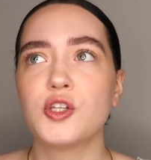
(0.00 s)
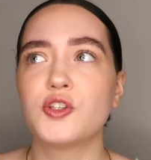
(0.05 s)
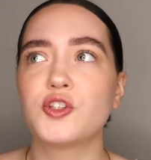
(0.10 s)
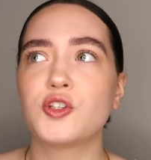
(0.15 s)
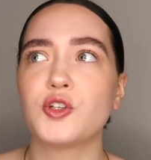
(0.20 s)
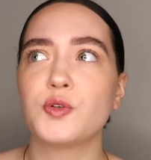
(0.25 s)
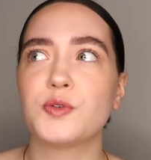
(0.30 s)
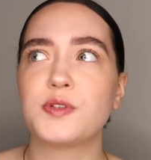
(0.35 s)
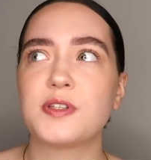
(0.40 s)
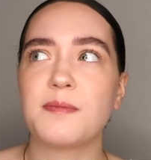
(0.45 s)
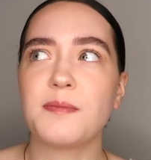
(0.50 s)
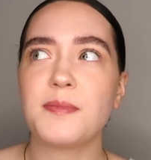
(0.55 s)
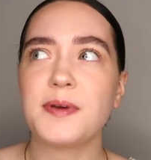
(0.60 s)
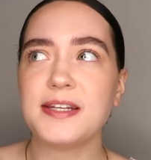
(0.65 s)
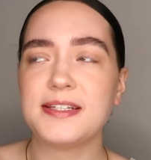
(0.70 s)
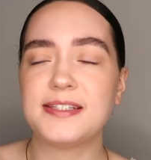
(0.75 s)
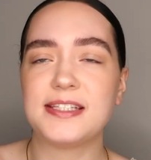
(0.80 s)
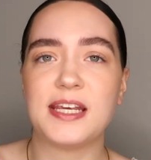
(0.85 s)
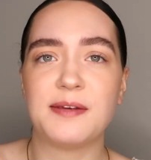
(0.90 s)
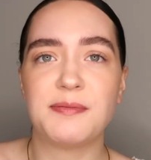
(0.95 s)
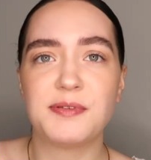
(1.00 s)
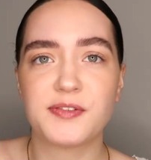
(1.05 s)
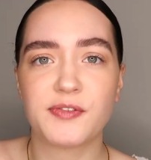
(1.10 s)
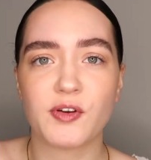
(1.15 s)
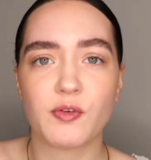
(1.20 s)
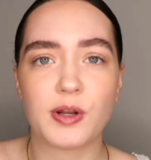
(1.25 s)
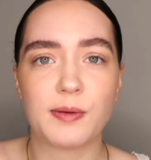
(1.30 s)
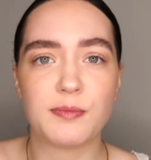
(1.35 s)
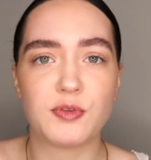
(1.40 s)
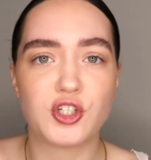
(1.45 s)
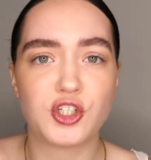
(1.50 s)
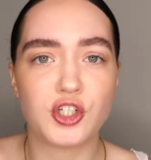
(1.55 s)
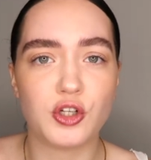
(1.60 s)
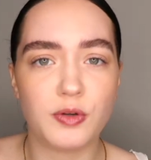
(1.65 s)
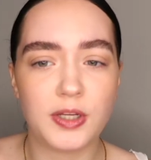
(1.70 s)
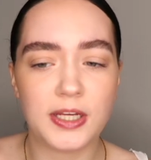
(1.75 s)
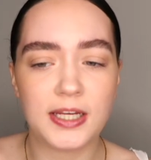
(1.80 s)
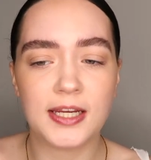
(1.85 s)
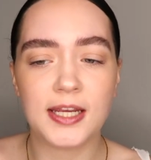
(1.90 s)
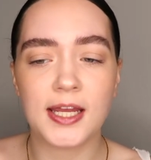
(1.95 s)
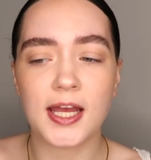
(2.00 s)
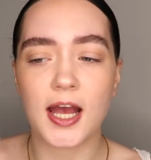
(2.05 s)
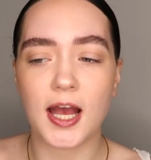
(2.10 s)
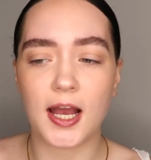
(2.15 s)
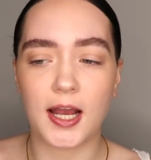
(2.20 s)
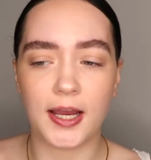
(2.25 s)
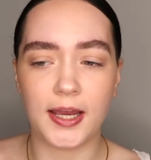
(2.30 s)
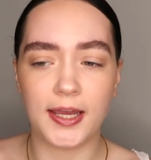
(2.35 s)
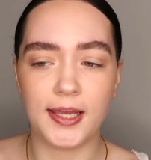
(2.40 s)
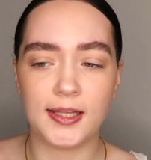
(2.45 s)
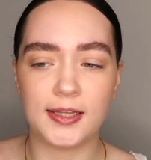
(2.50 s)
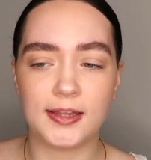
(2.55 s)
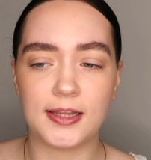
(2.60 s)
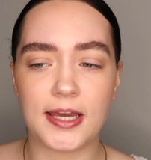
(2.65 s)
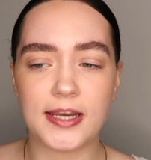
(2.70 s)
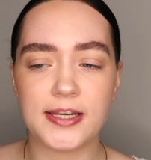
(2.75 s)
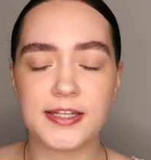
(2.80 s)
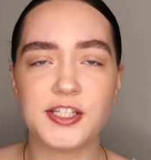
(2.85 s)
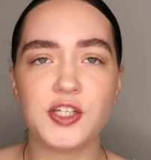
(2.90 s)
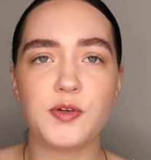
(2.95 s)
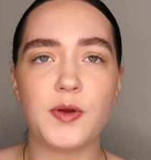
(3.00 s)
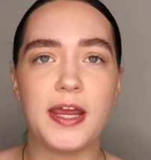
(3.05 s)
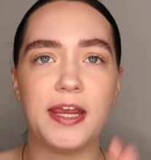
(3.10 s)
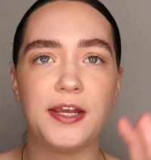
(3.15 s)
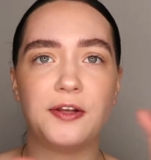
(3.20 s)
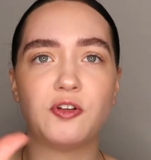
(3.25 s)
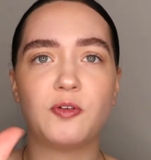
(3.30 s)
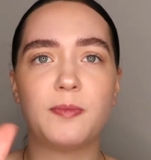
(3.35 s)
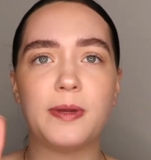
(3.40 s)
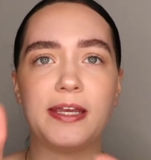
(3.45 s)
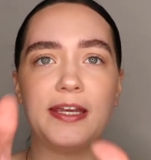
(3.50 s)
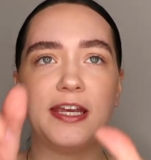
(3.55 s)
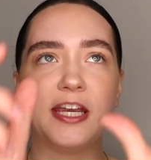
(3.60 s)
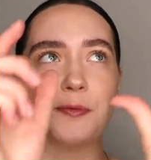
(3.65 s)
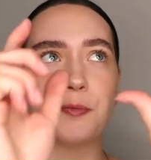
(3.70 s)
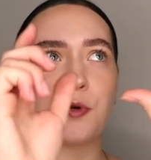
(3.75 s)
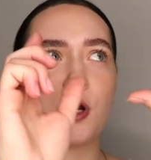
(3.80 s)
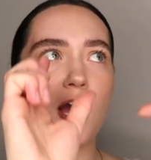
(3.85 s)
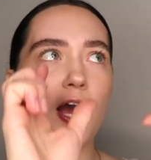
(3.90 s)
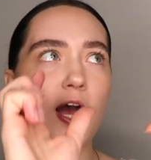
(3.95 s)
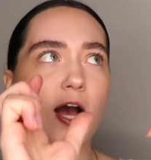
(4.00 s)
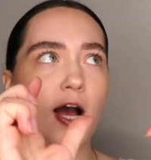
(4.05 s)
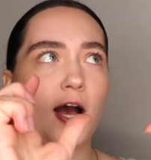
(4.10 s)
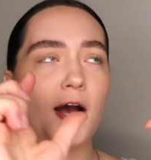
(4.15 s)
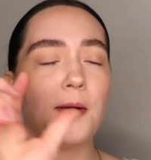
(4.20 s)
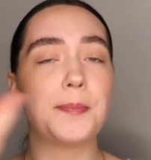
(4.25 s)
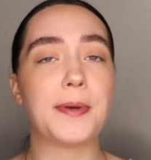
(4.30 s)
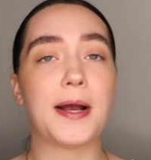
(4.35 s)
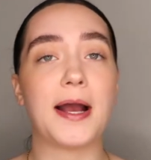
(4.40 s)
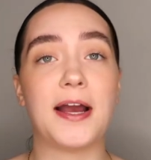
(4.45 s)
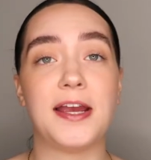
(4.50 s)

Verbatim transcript: So some of my tips for when I'm shooting, I like to angle my camera up.